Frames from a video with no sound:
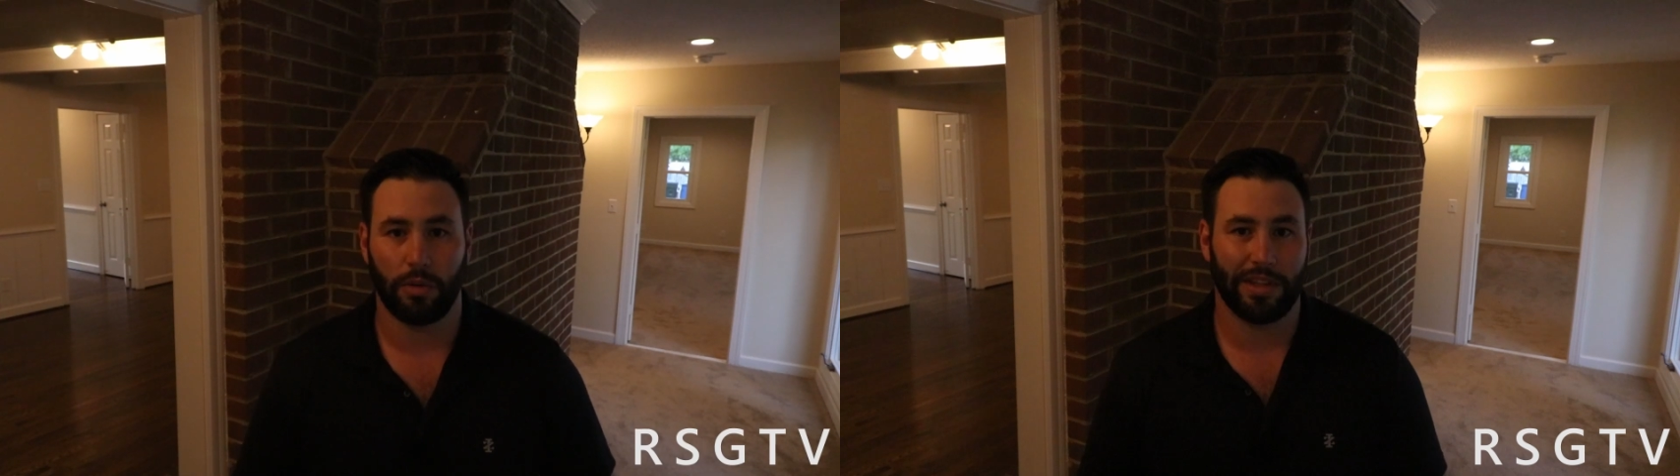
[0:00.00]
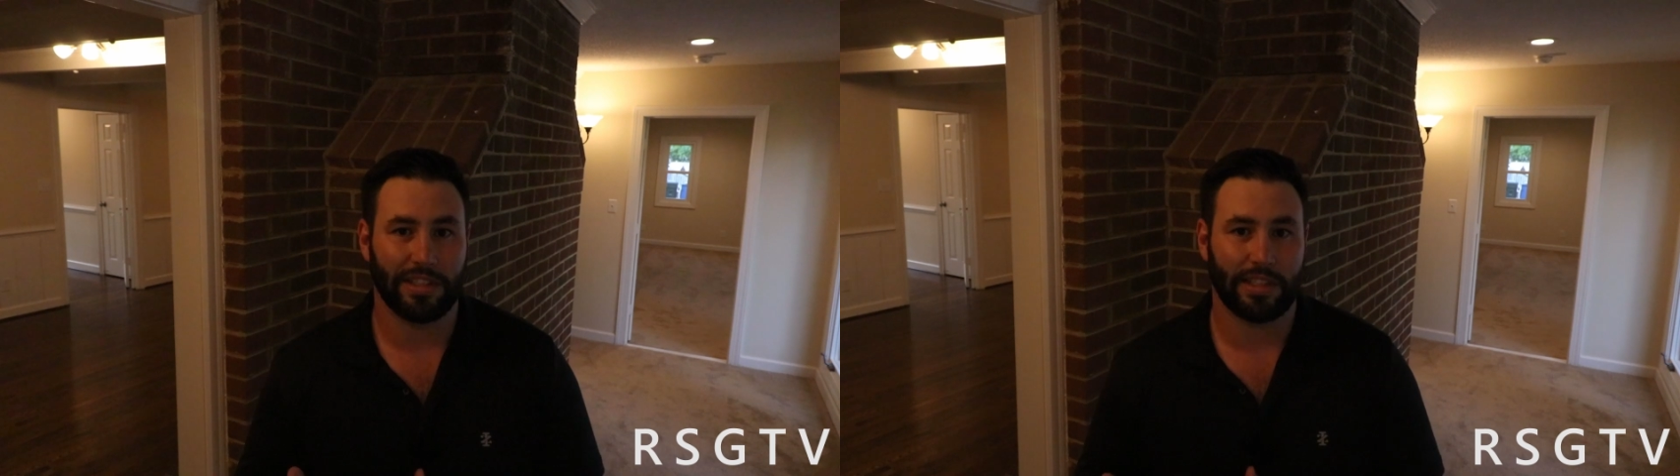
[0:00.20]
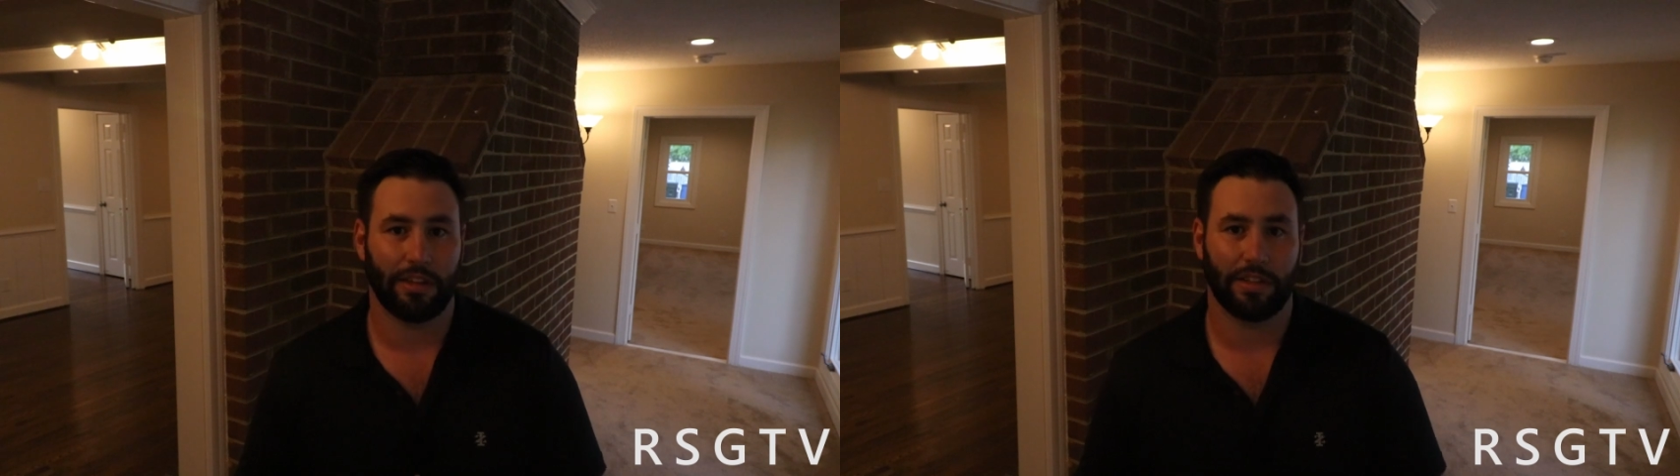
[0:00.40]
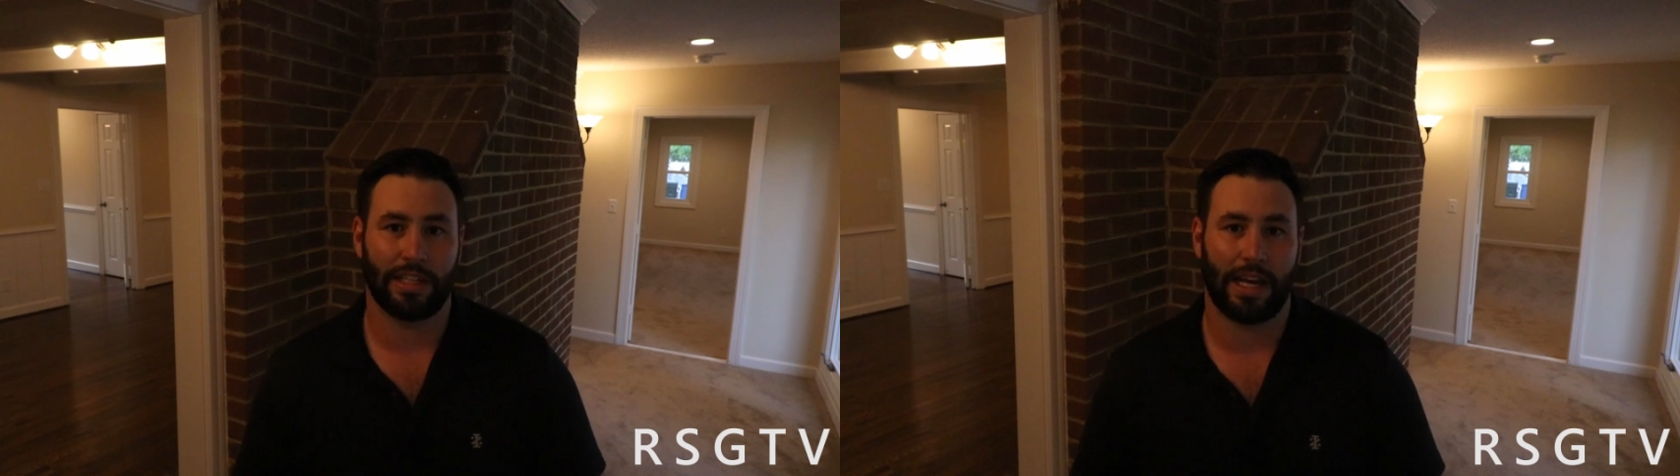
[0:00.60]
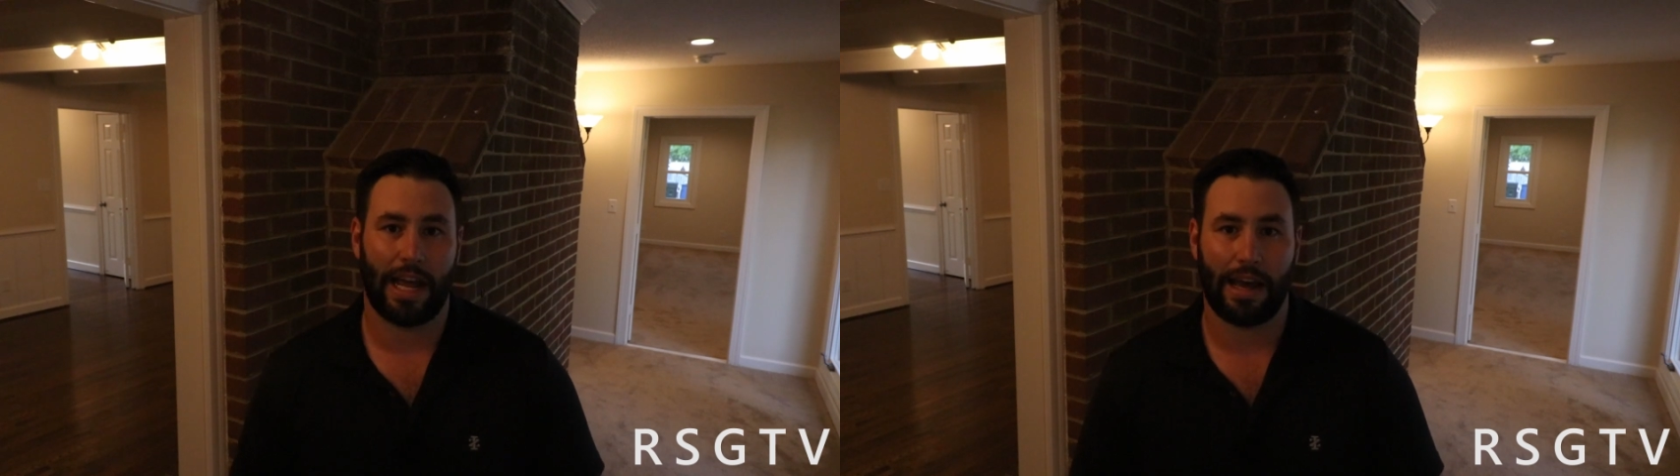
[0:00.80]
but the seller does
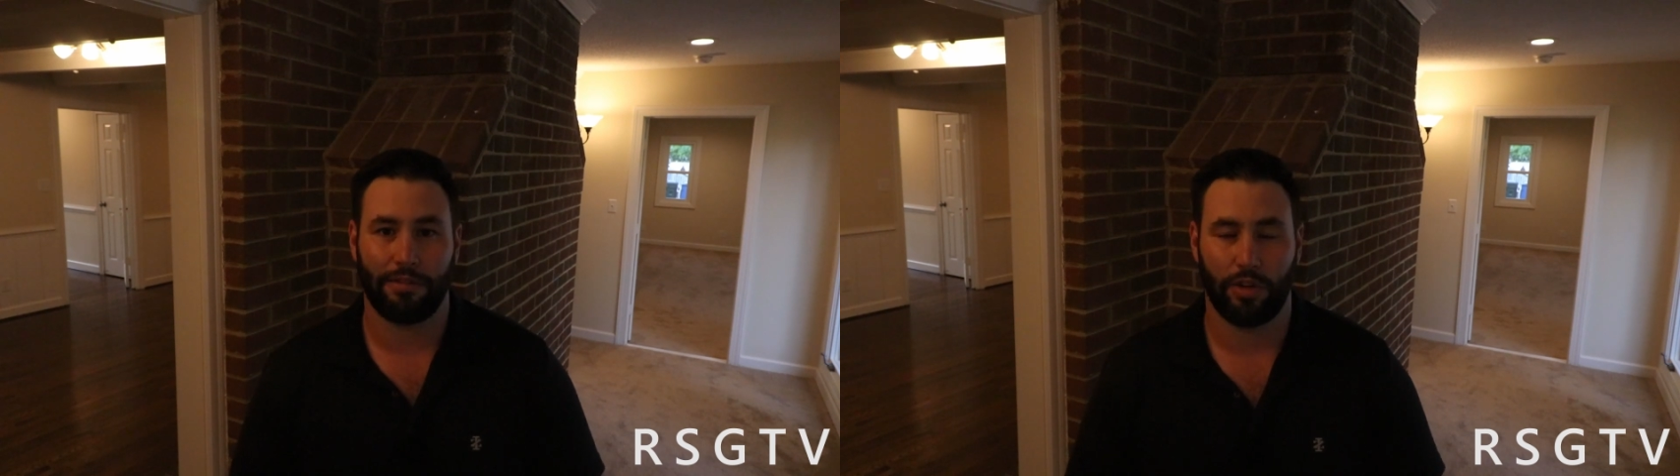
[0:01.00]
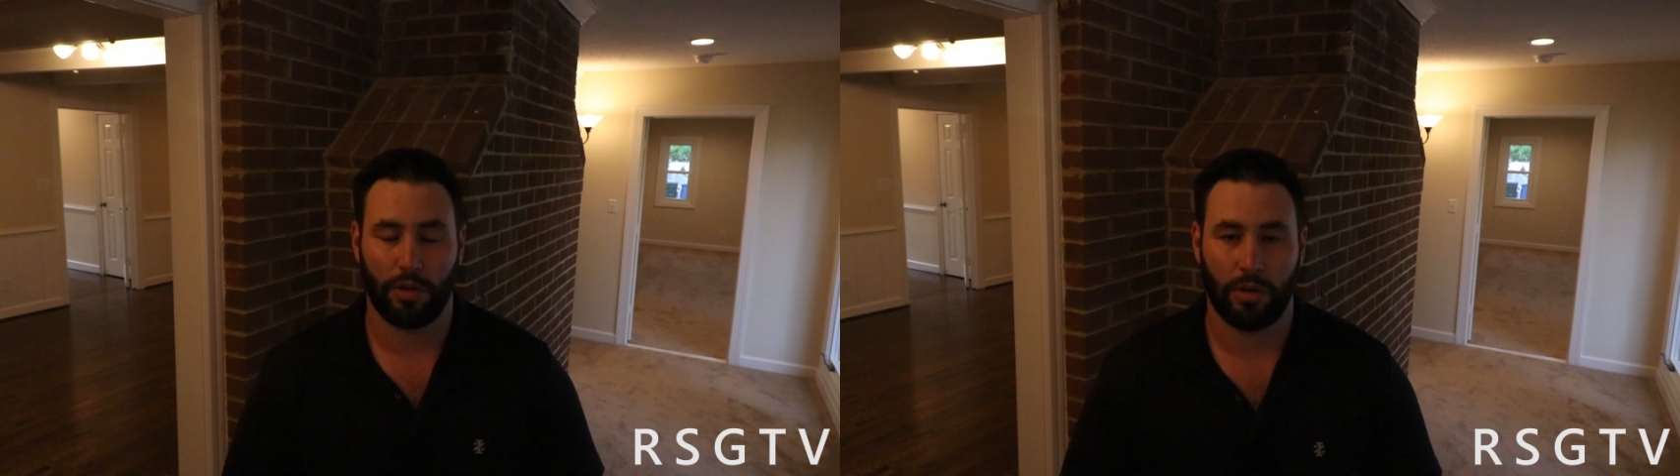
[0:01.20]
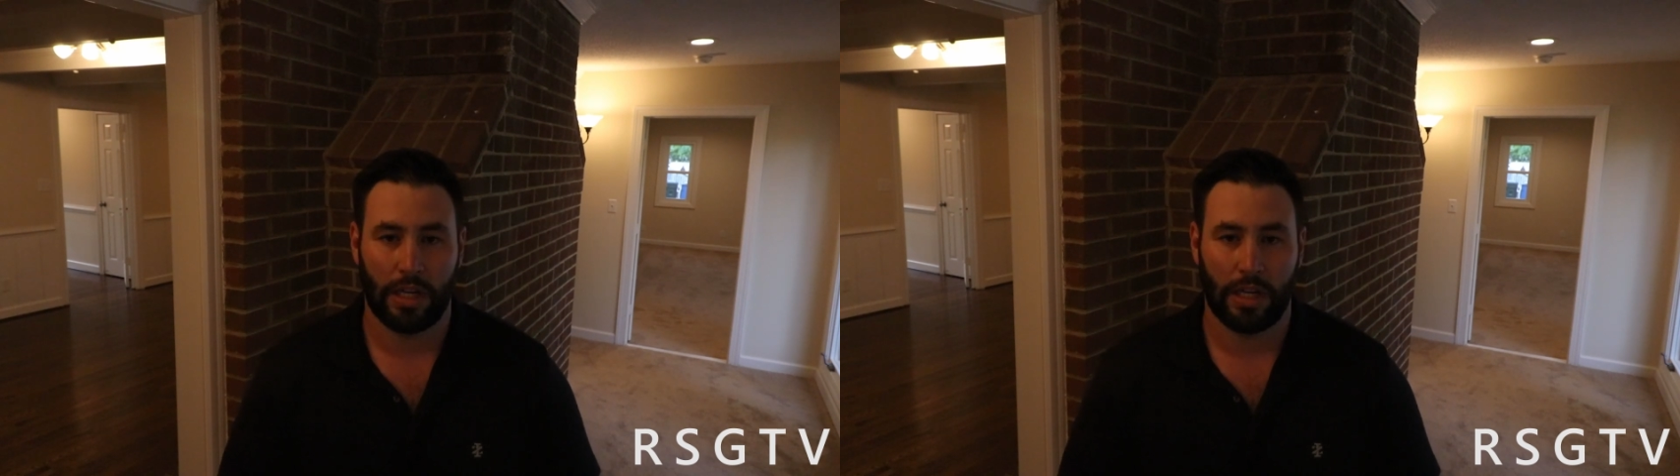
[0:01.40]
not have to.